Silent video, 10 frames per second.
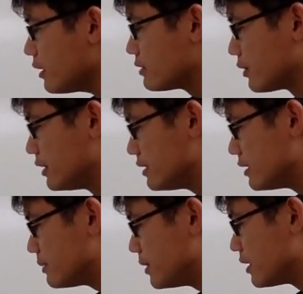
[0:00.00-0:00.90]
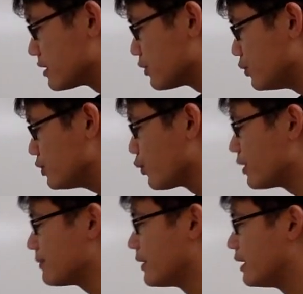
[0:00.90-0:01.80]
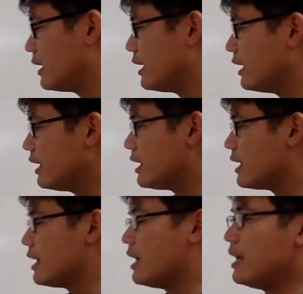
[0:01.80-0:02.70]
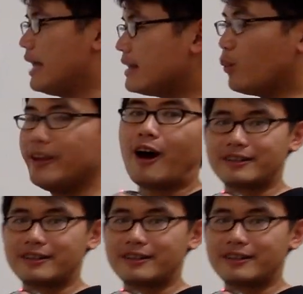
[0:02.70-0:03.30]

So this is because two squared. And we are